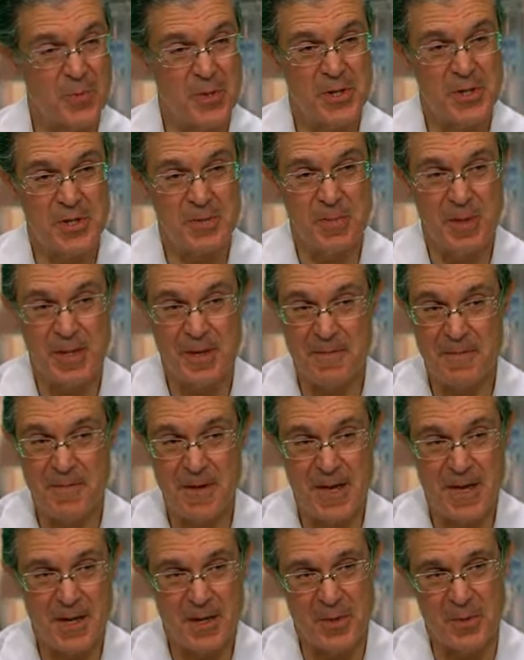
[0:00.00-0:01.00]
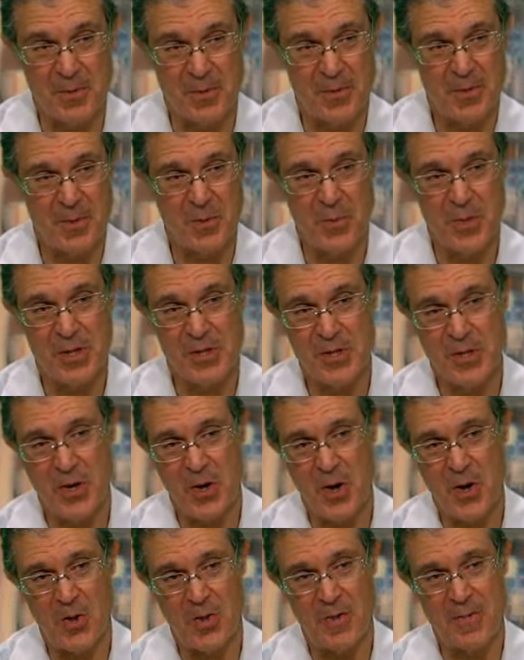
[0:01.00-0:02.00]
which has been the vehicle through which
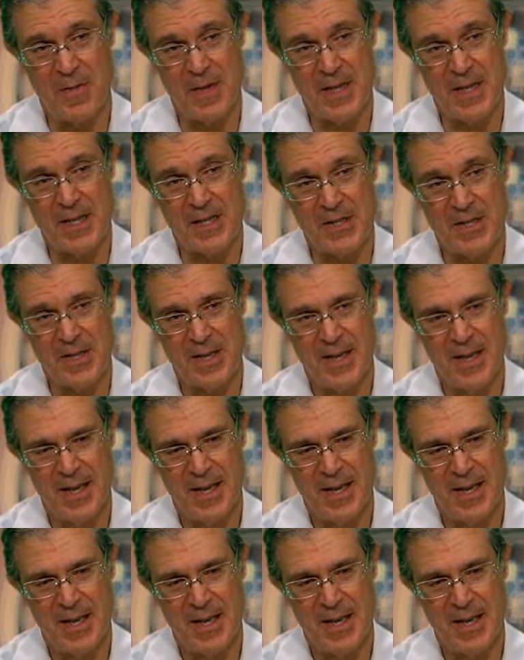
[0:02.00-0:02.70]
all of these